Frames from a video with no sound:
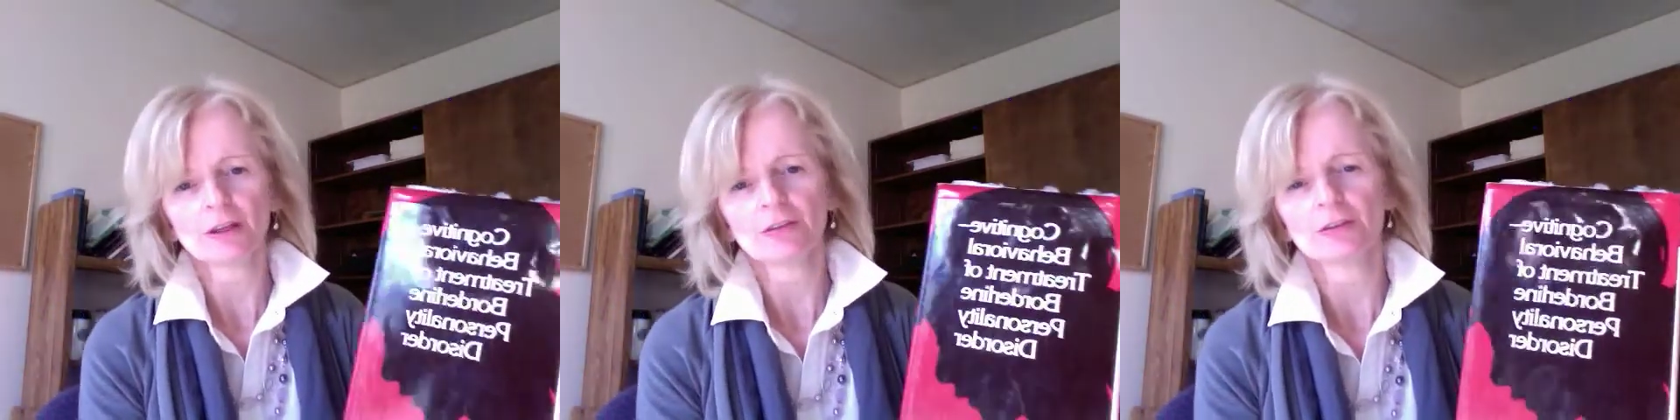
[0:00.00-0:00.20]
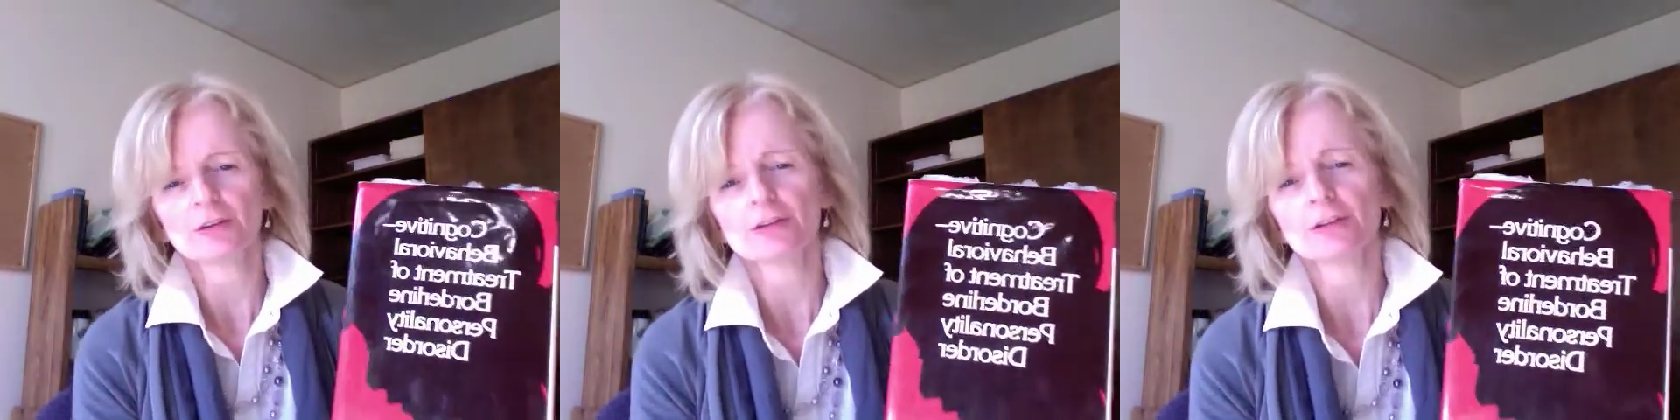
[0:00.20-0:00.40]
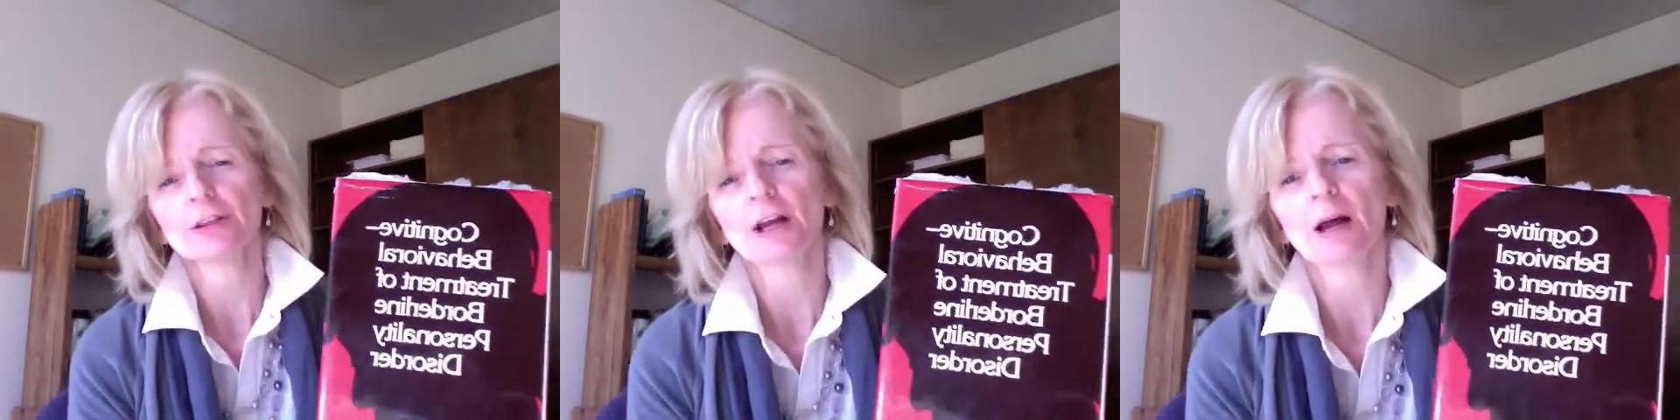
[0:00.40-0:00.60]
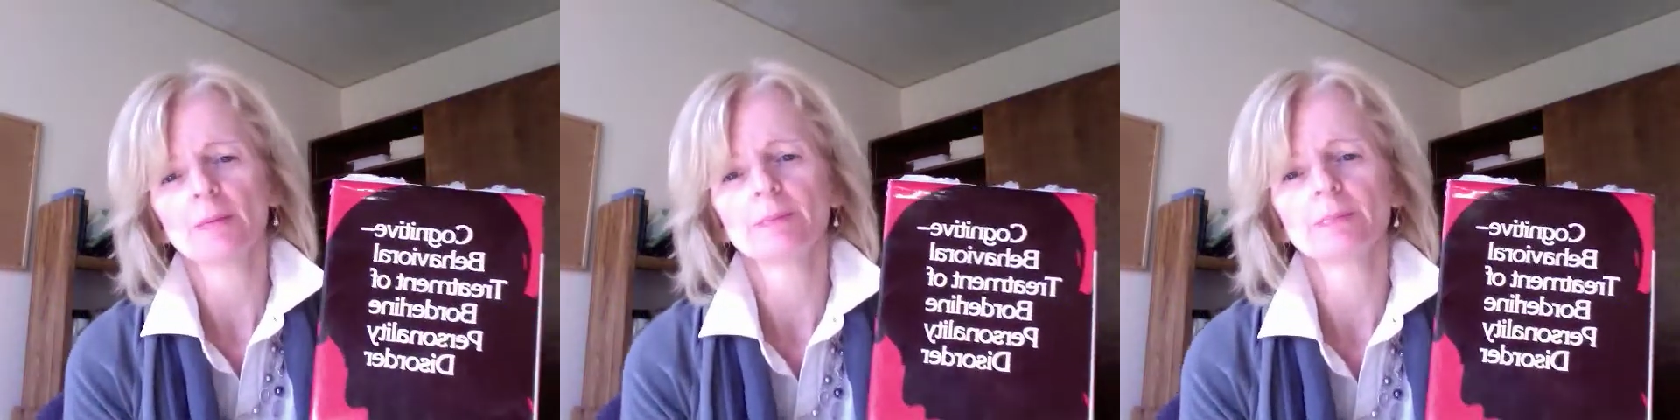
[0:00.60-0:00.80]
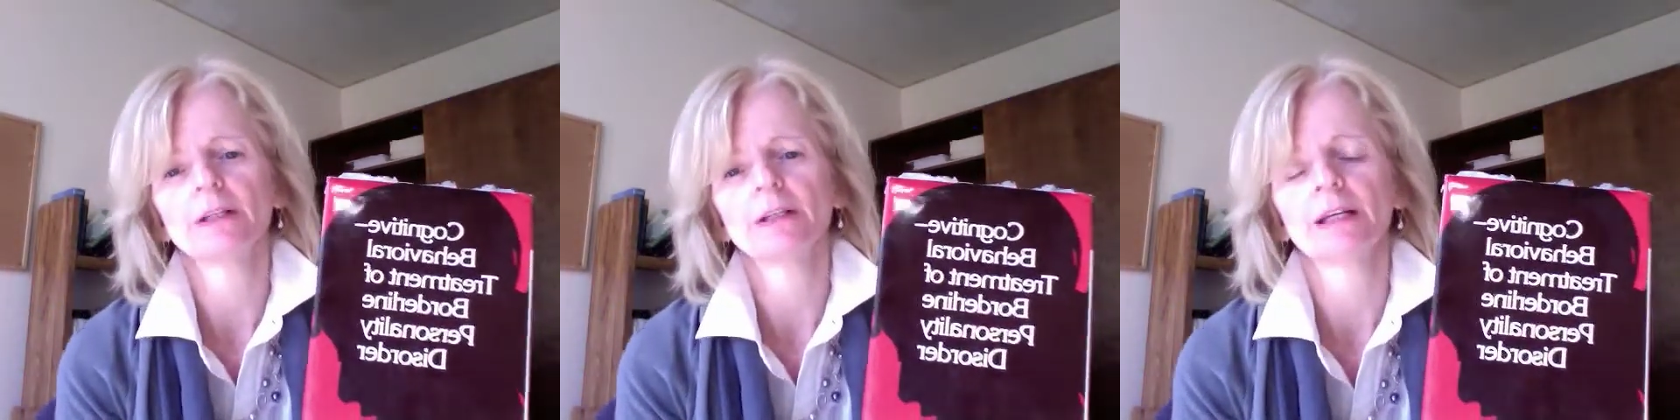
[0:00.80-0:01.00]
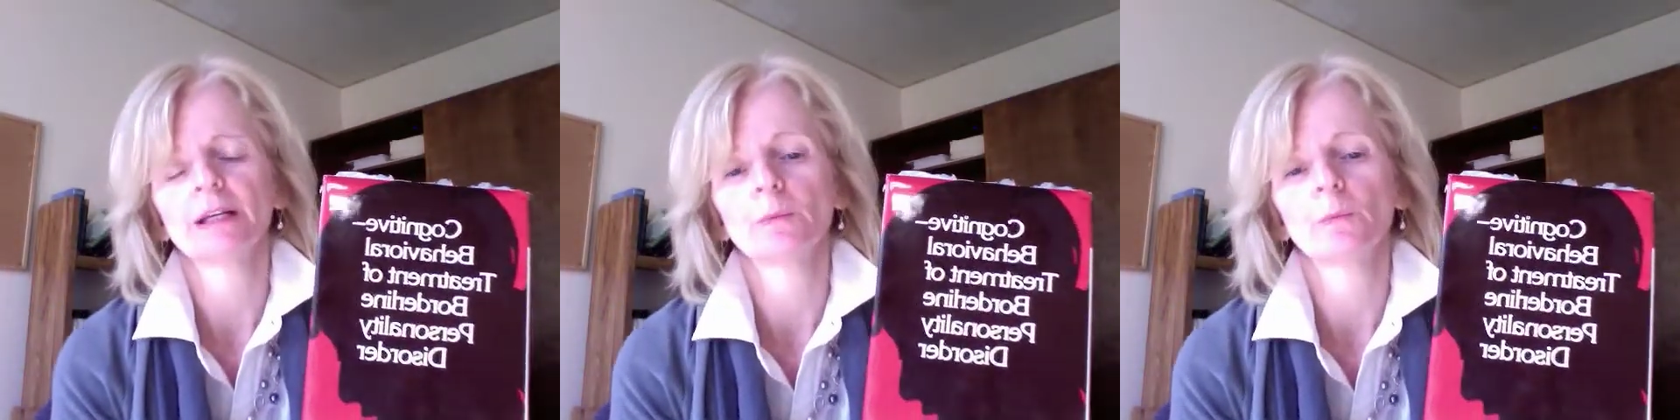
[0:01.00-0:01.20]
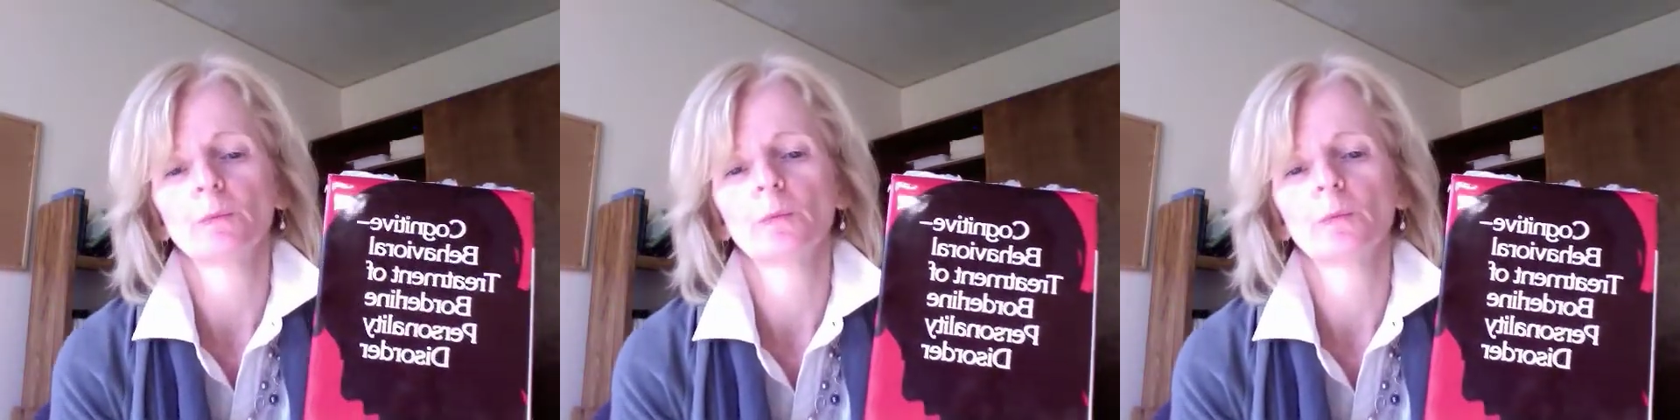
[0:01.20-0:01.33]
There's an accompanying